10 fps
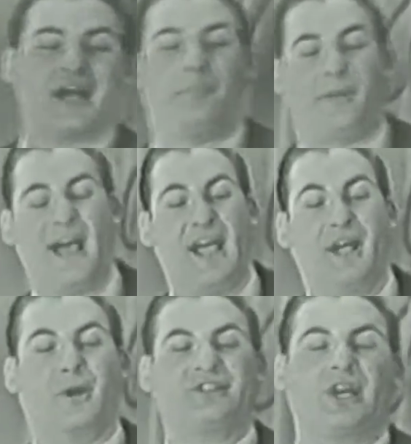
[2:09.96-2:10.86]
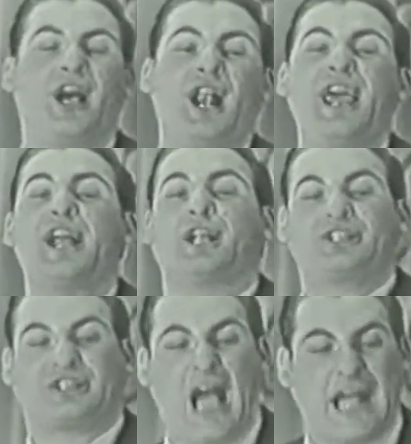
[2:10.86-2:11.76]
got paid. It was an illegal
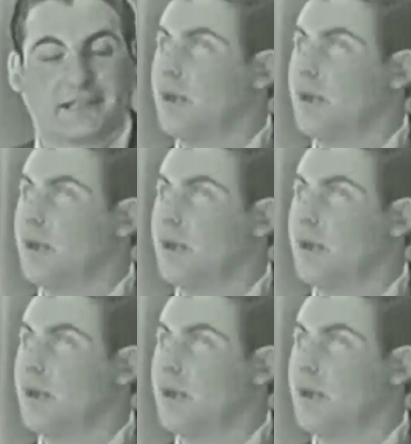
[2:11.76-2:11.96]
shot.